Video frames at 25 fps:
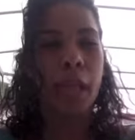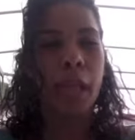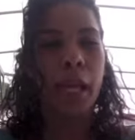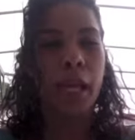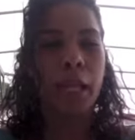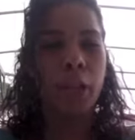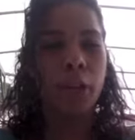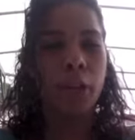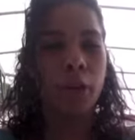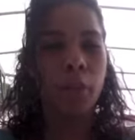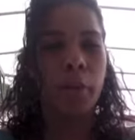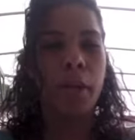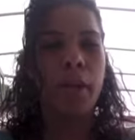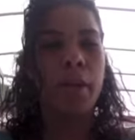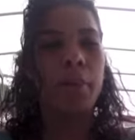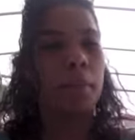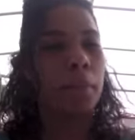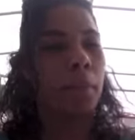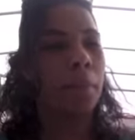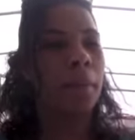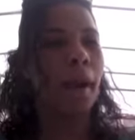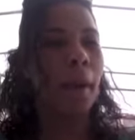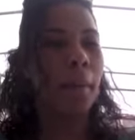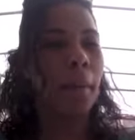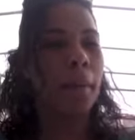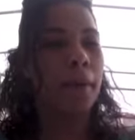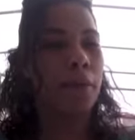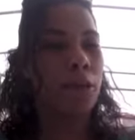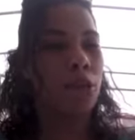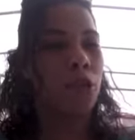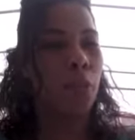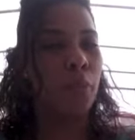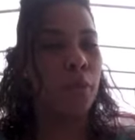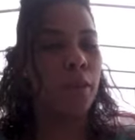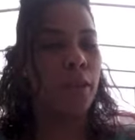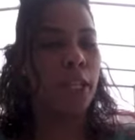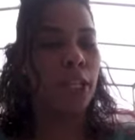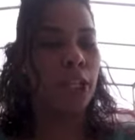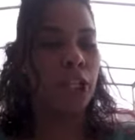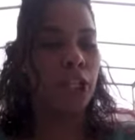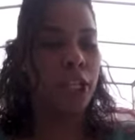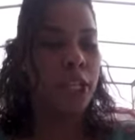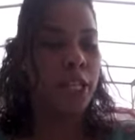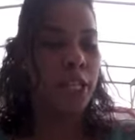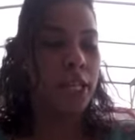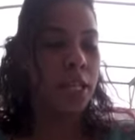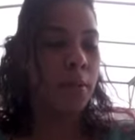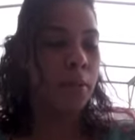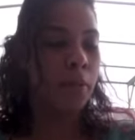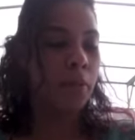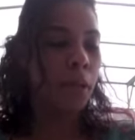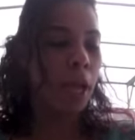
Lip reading: A little bit, but I'm superstitious.